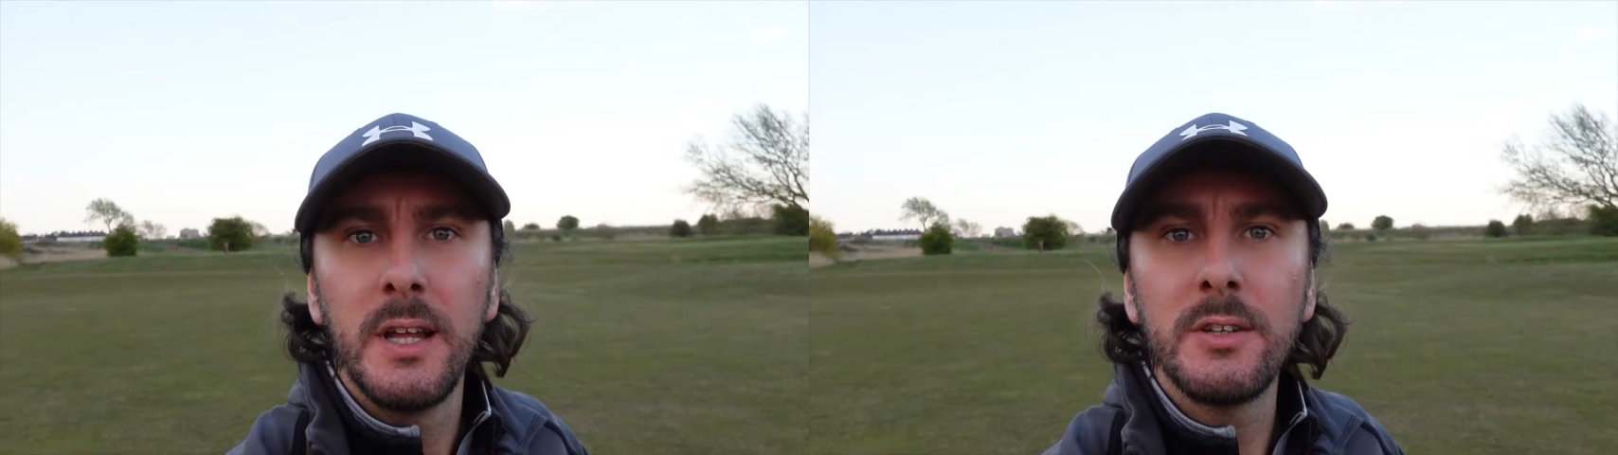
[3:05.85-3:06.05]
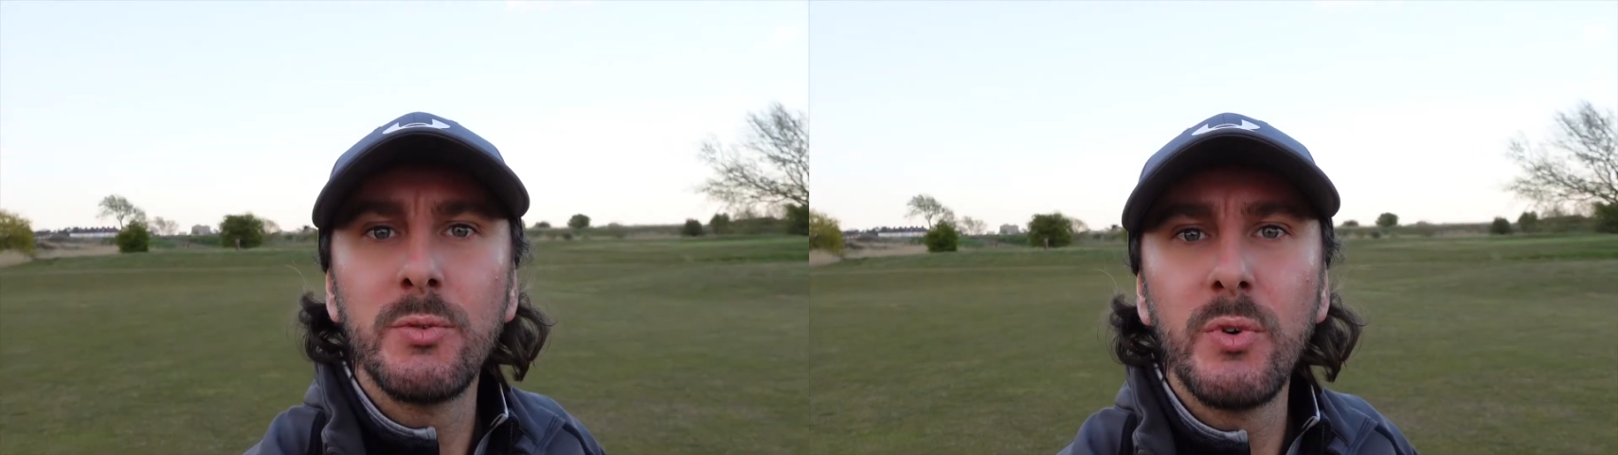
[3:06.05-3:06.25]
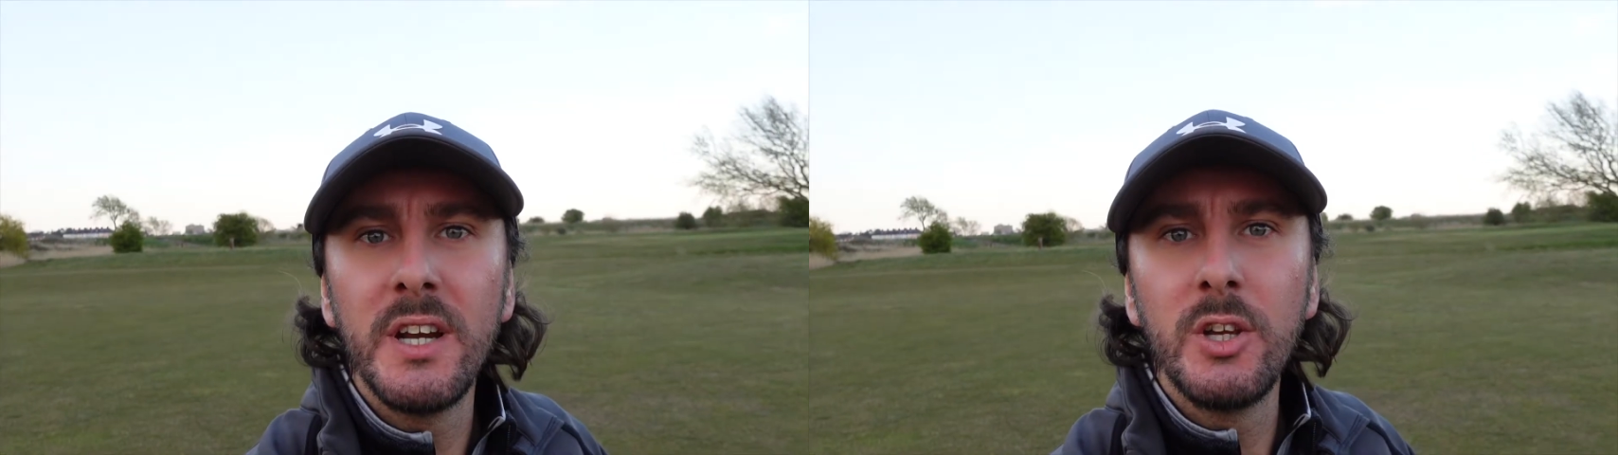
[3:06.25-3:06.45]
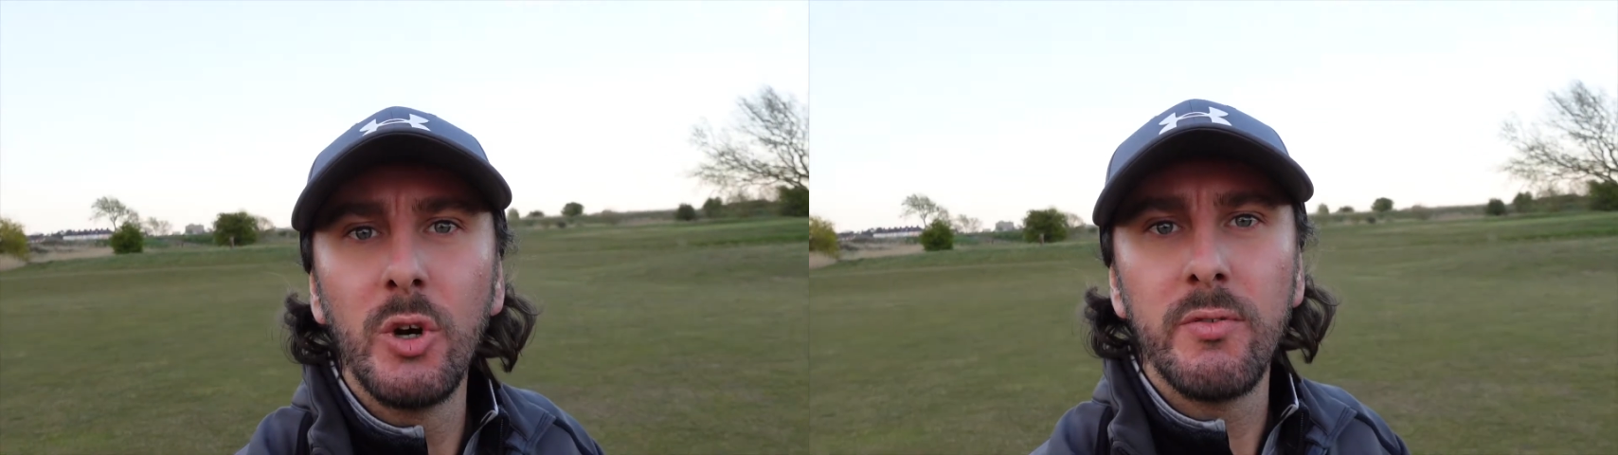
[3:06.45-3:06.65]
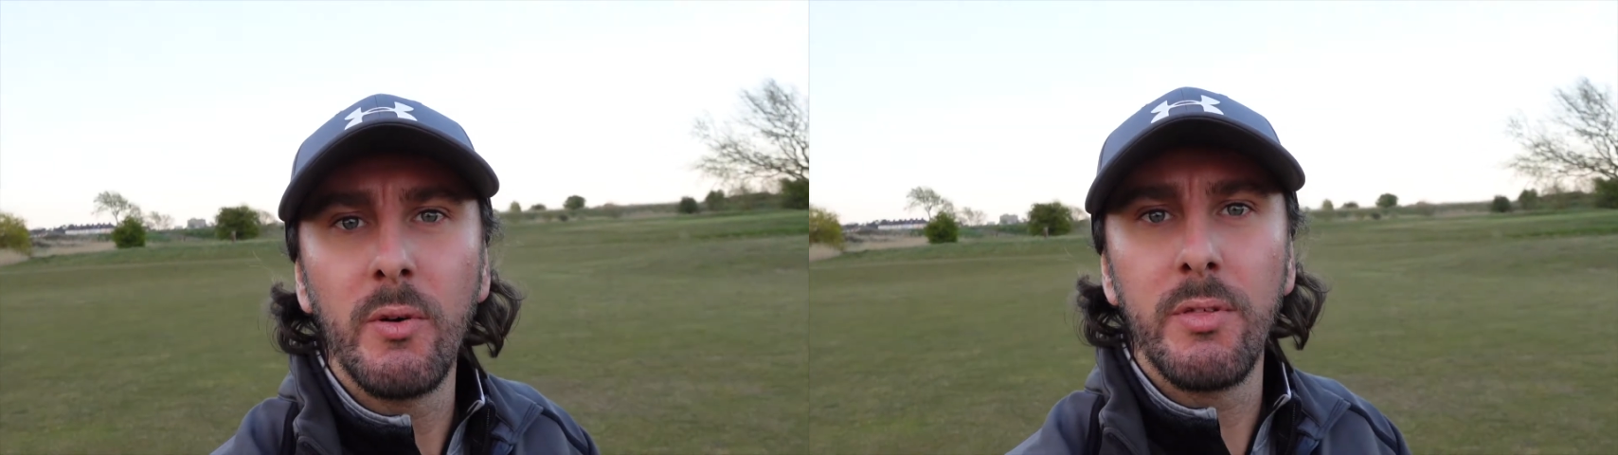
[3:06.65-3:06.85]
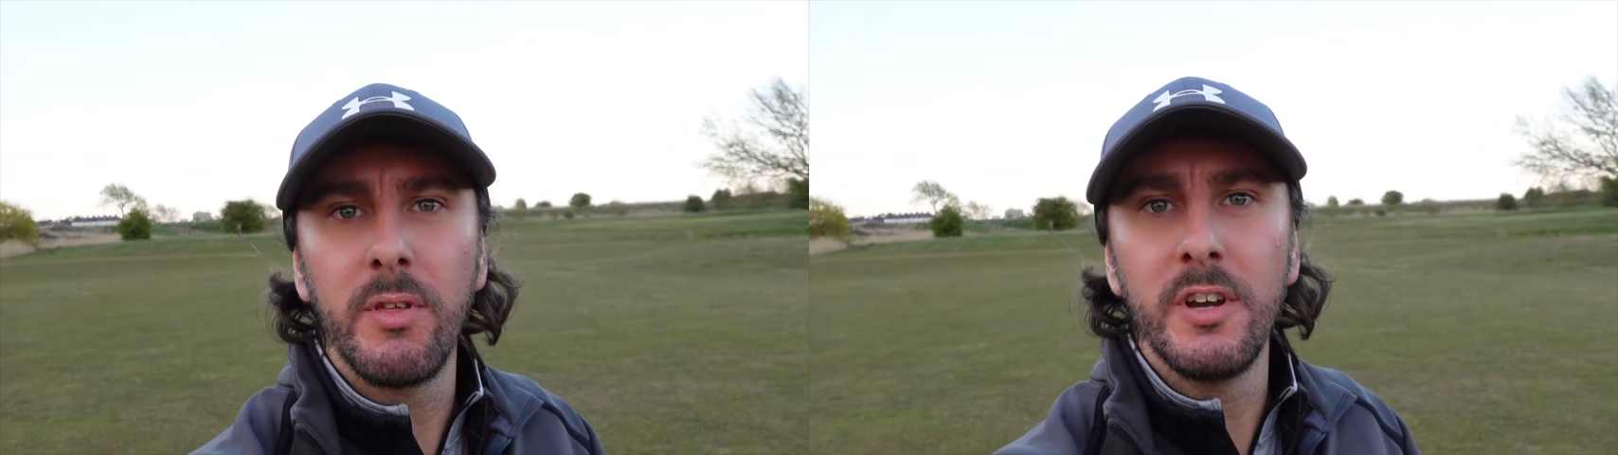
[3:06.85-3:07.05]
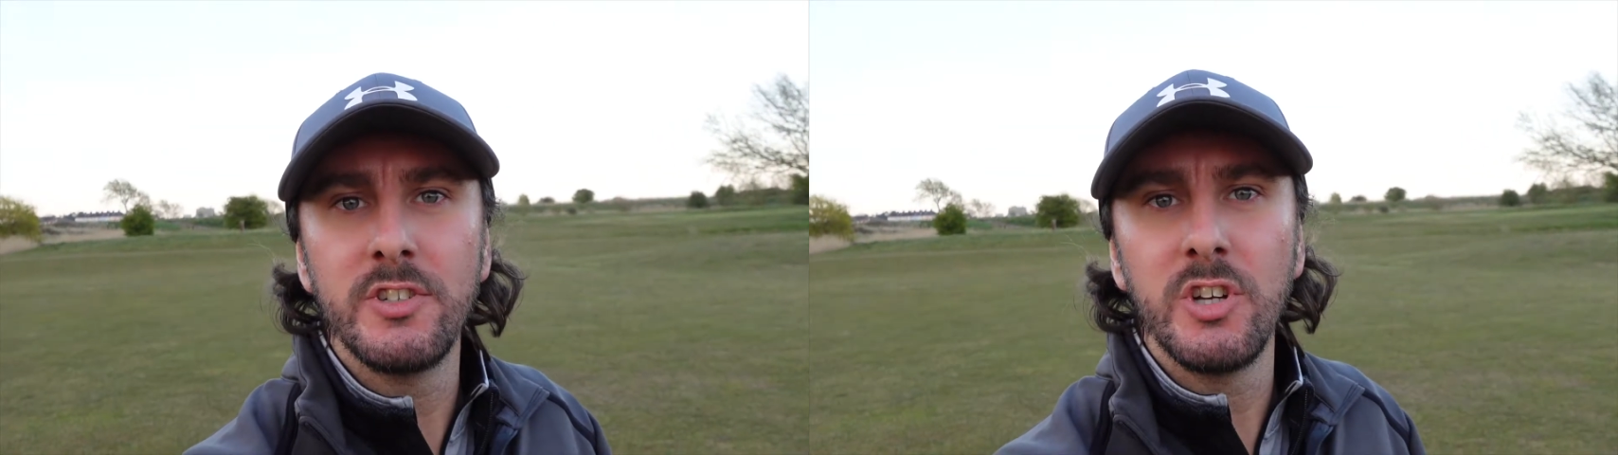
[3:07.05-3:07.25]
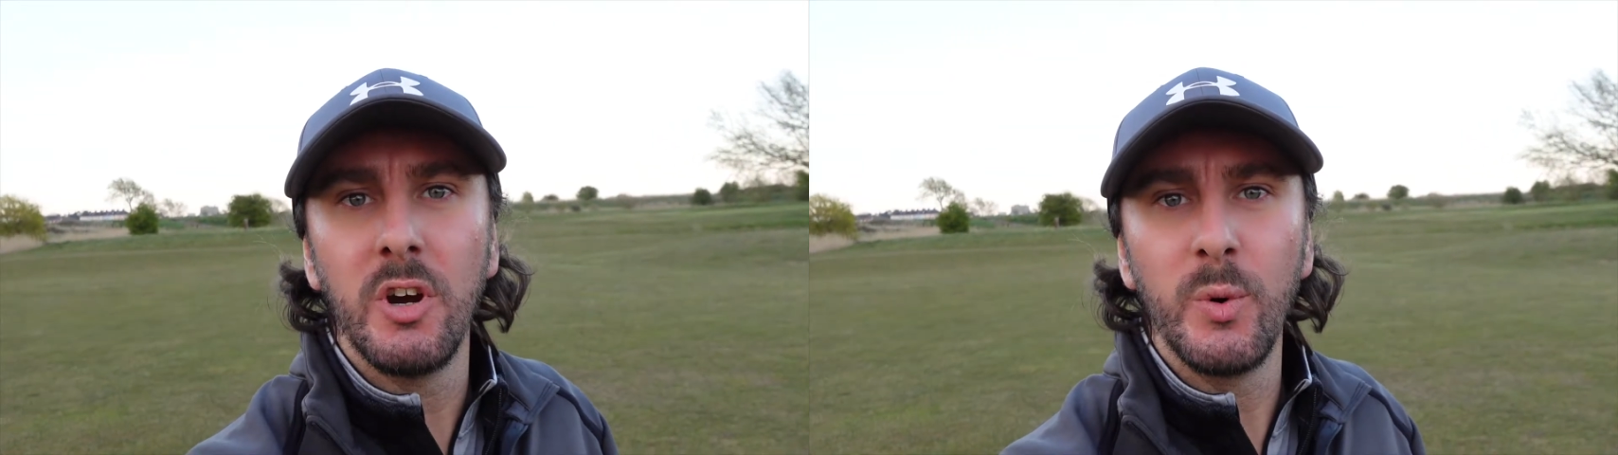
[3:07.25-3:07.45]
That was a really awful
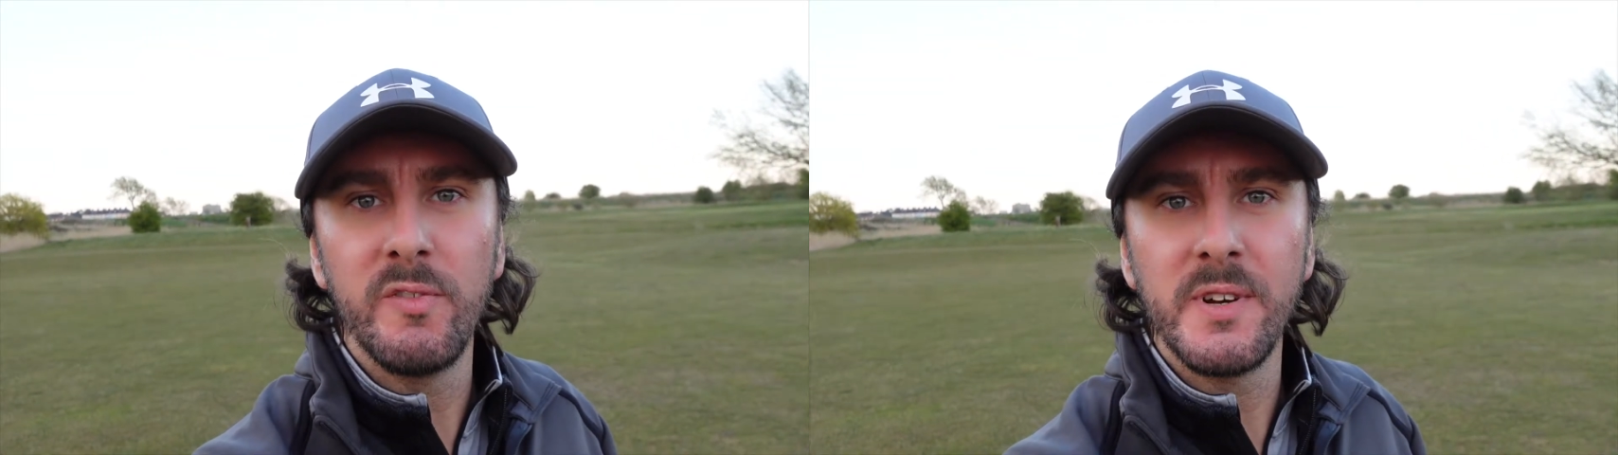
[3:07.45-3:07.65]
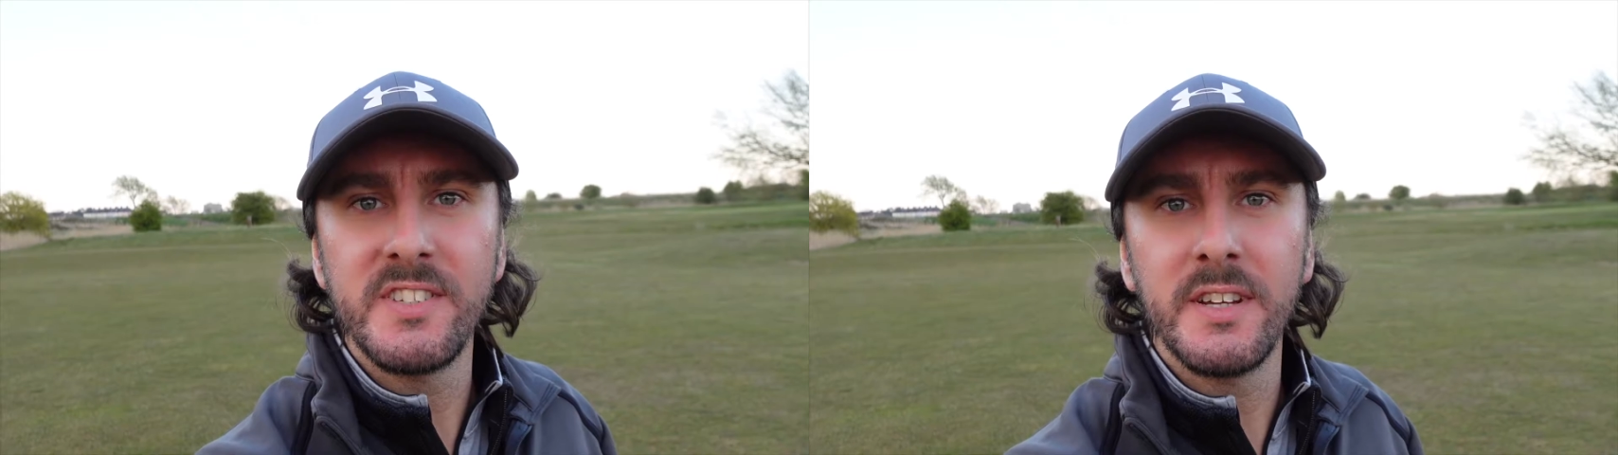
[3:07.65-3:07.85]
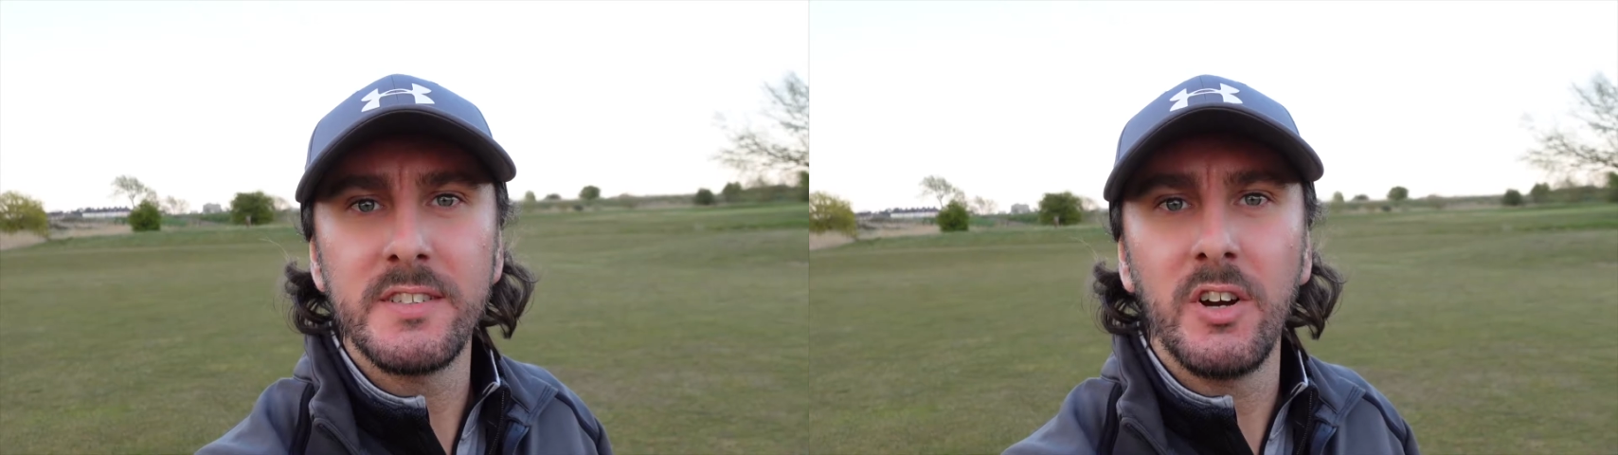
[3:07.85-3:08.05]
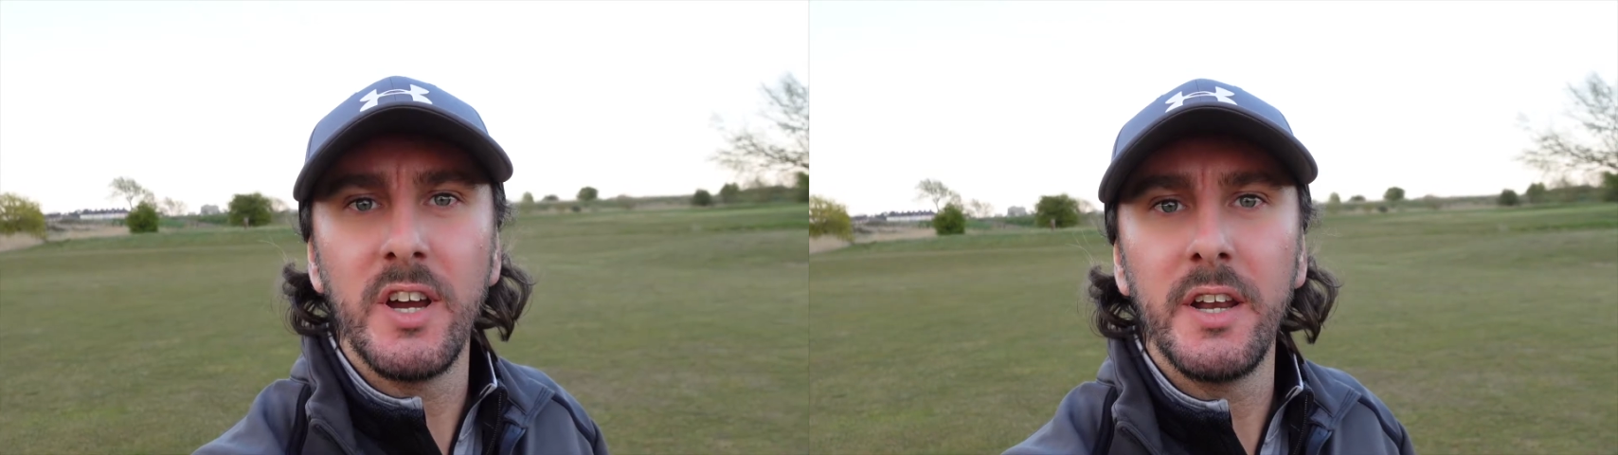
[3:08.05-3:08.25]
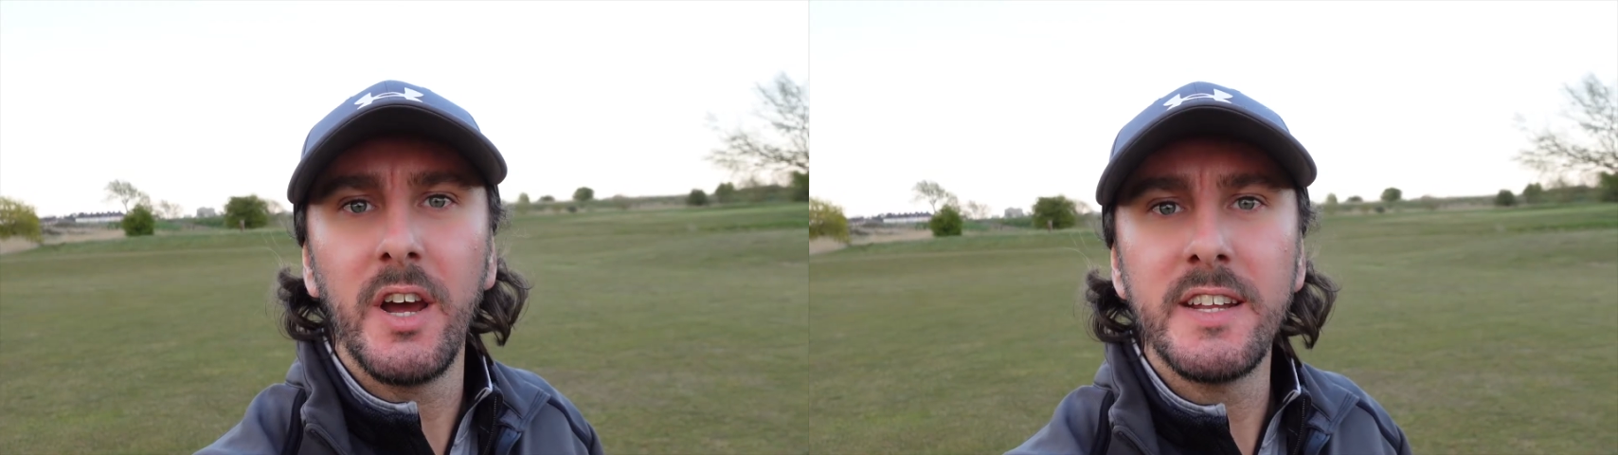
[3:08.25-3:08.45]
third shot with my 6 iron.